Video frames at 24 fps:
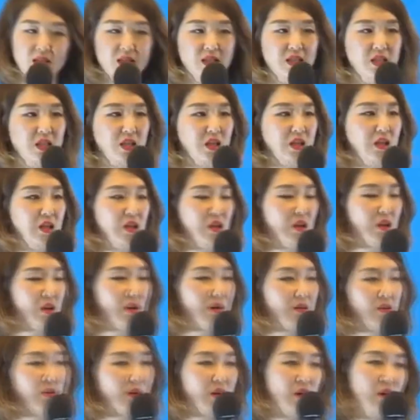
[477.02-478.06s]
density,
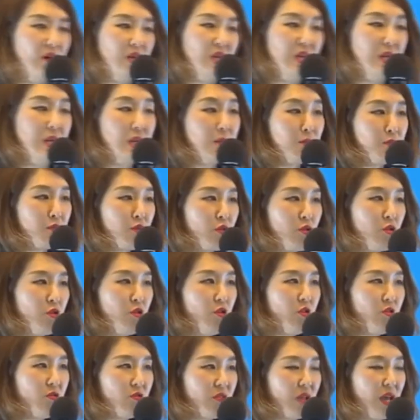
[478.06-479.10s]
it
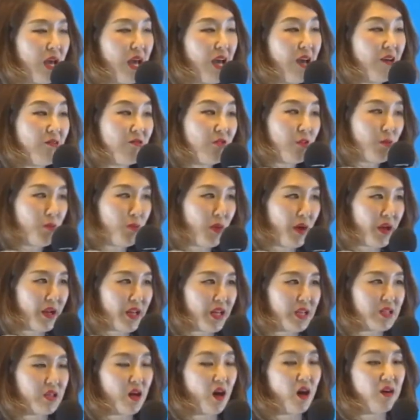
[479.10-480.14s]
improved
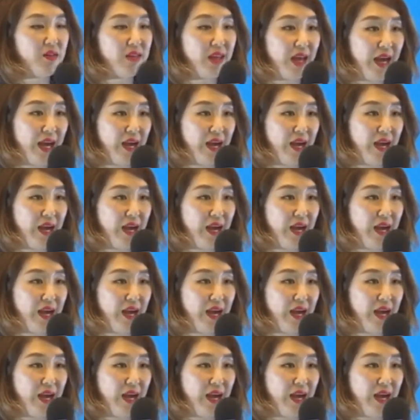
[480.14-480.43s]
everybody's, on